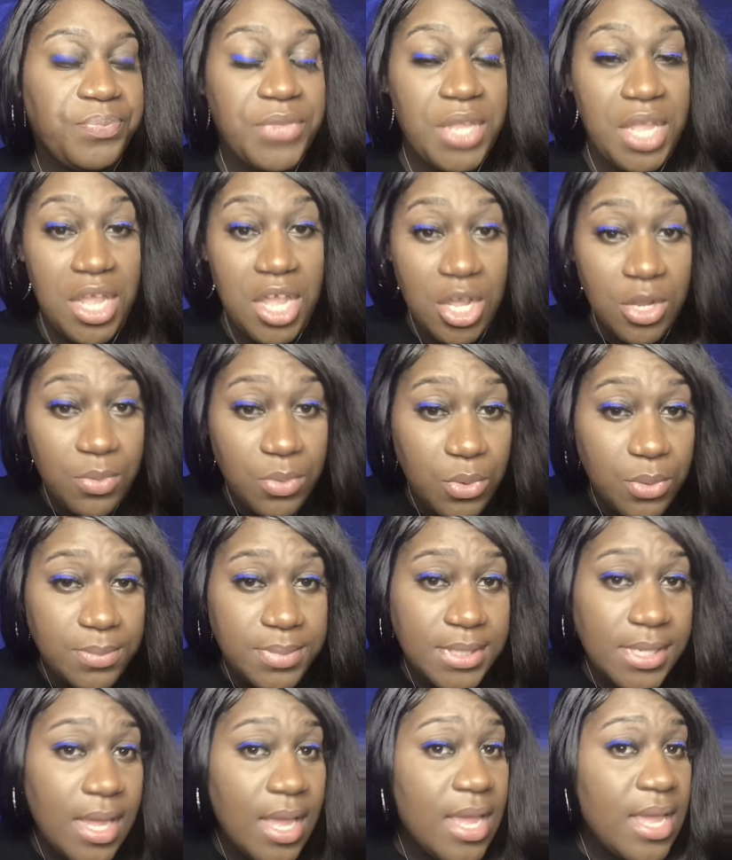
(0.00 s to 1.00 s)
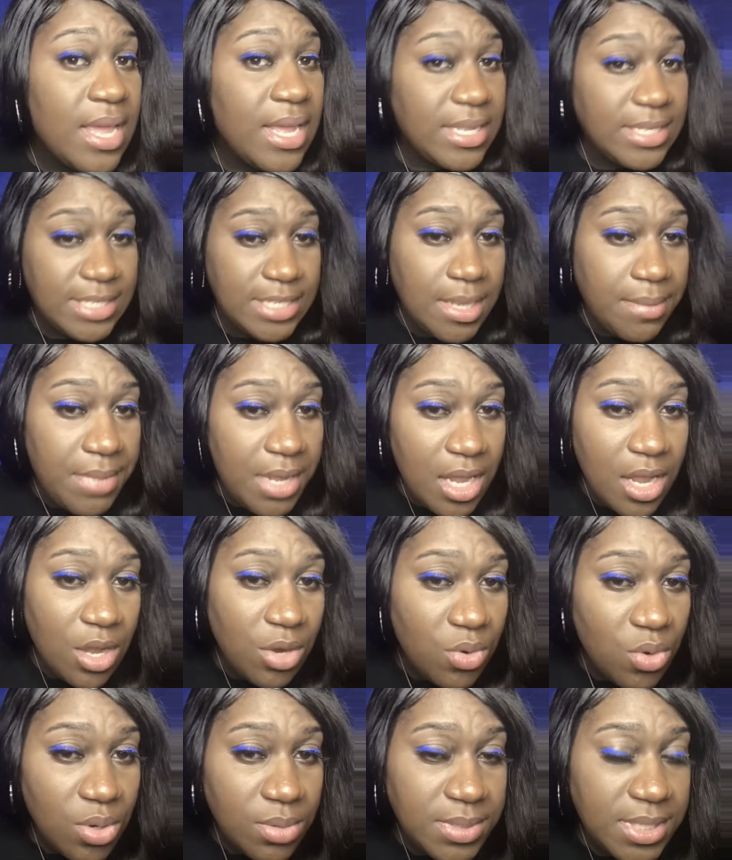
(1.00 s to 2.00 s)
hair groups. And some hair
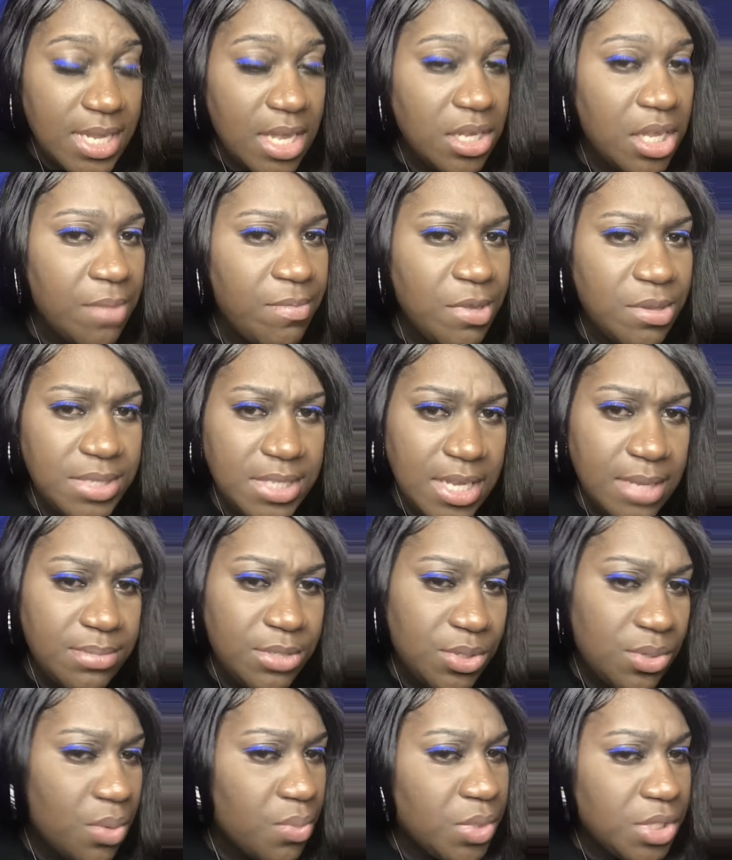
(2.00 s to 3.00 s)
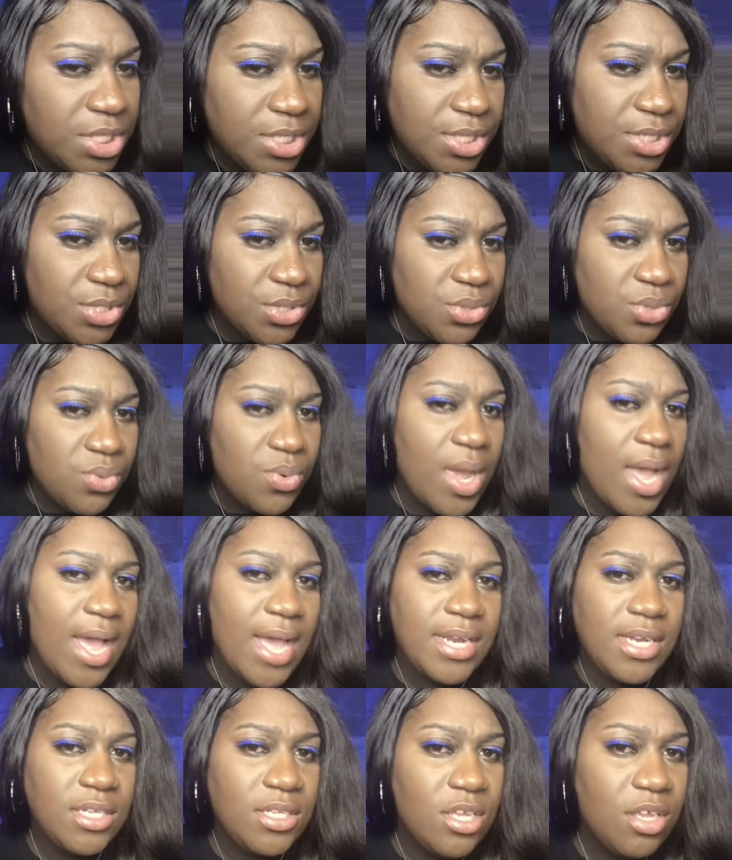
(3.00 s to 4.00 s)
groups, they'll give you tips on what to do, how
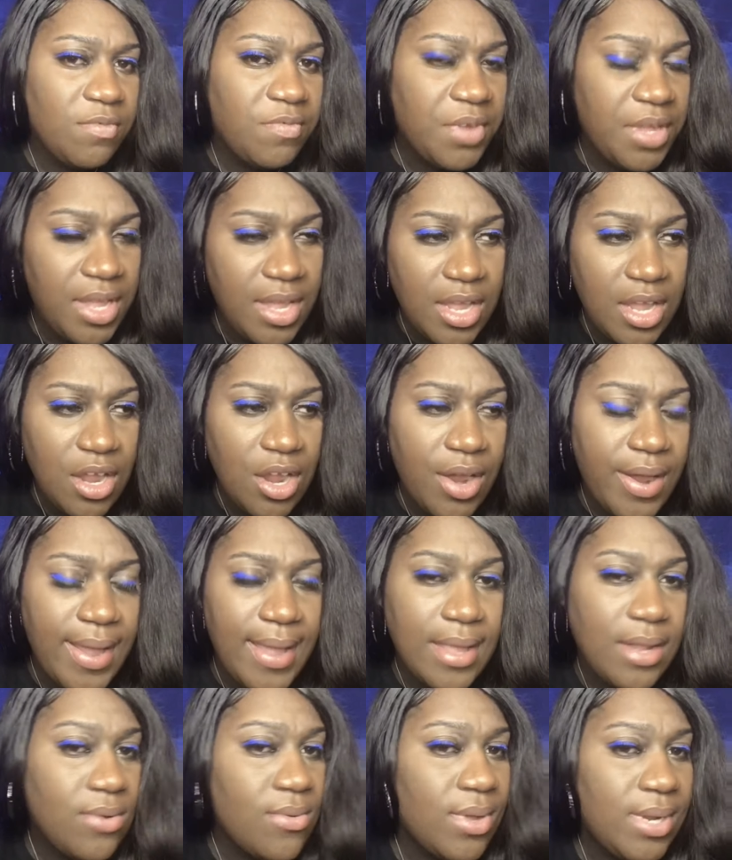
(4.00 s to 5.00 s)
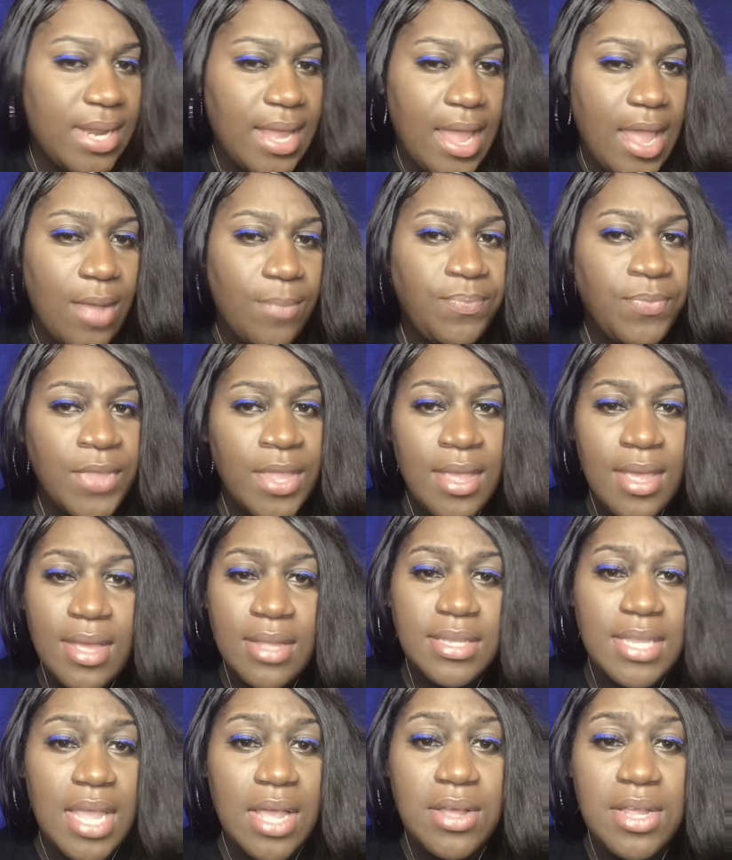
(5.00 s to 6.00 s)
to look for hair and all that.
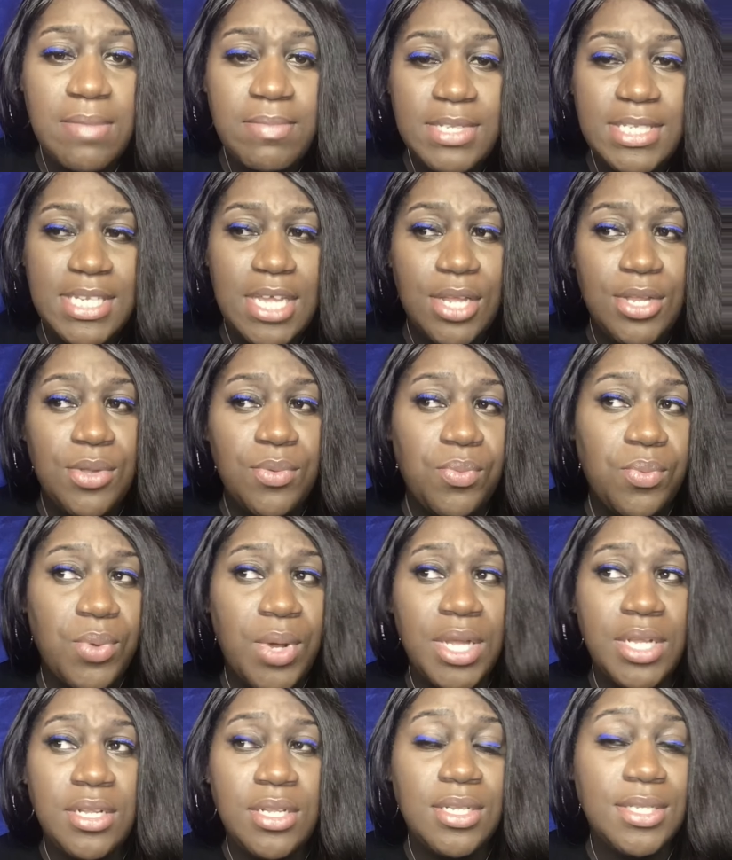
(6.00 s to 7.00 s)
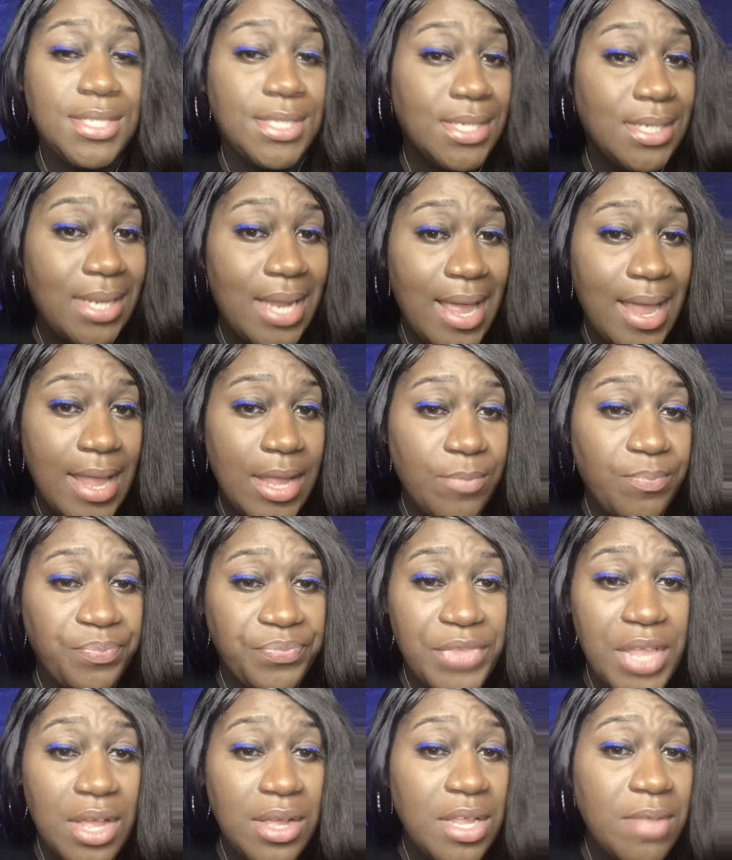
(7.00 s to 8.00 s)
They'll even tell you
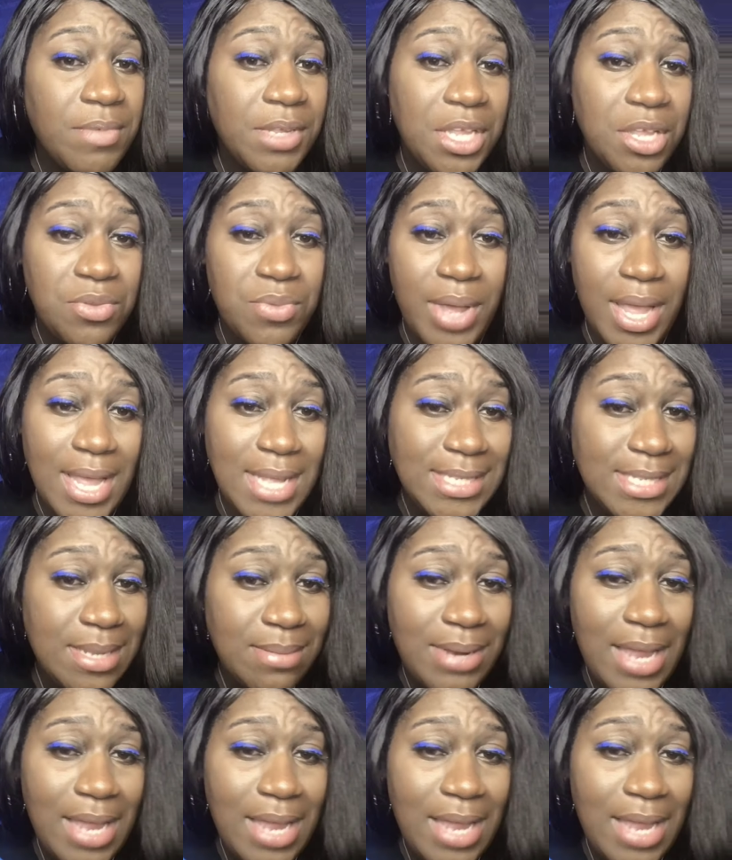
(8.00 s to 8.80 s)
they'll even give you a heads up,